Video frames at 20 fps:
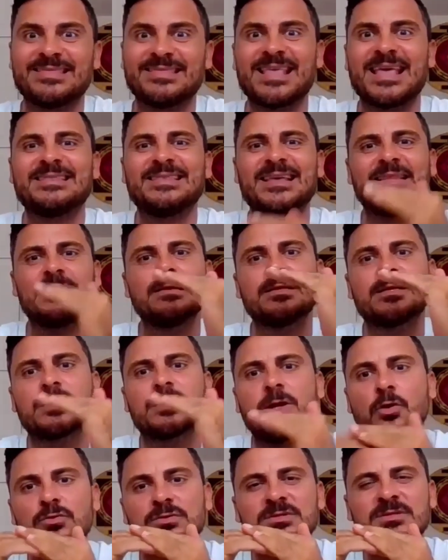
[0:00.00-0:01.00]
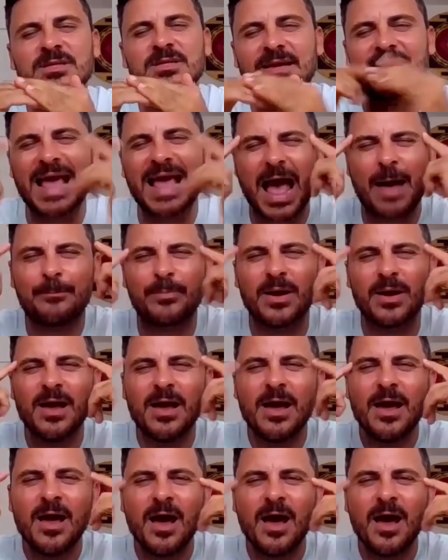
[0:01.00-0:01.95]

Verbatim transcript: and they didn't close the gap